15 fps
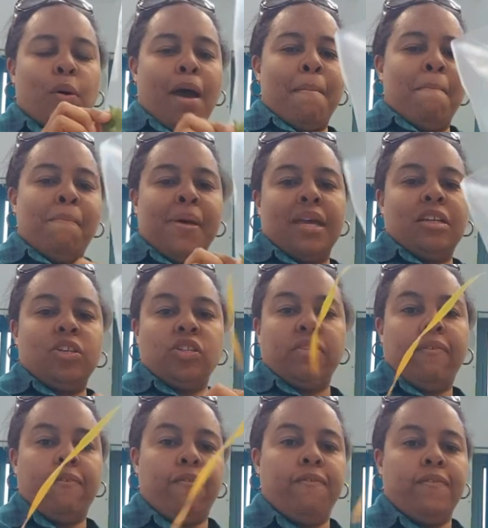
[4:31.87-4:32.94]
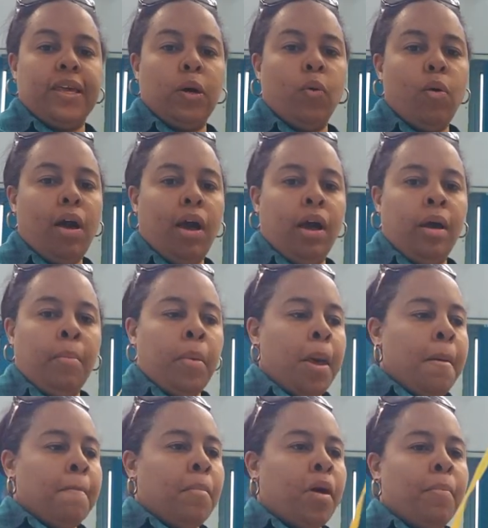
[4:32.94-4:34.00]
I managed to fill up
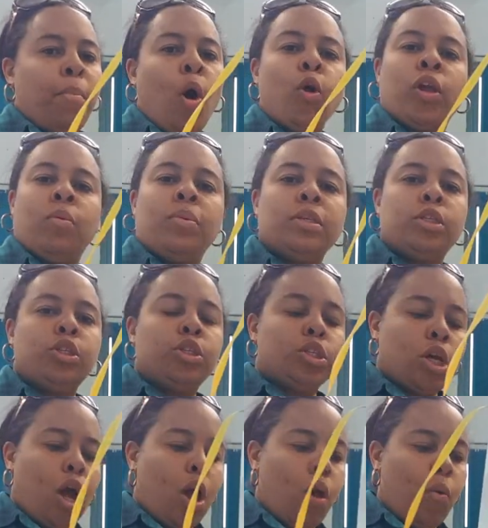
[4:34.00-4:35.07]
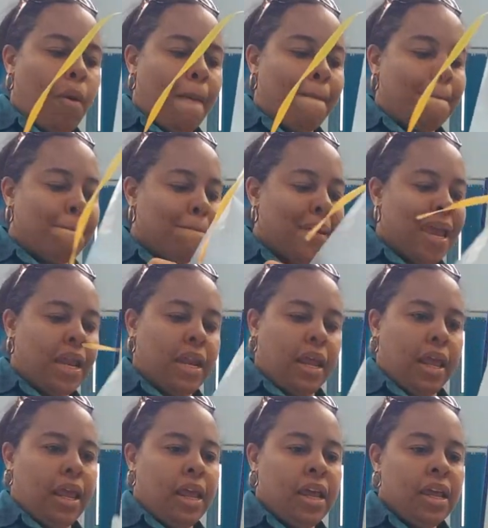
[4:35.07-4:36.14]
my pocket with so
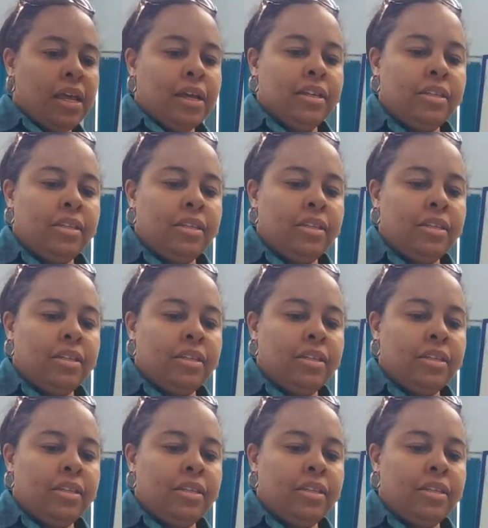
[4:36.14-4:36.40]
many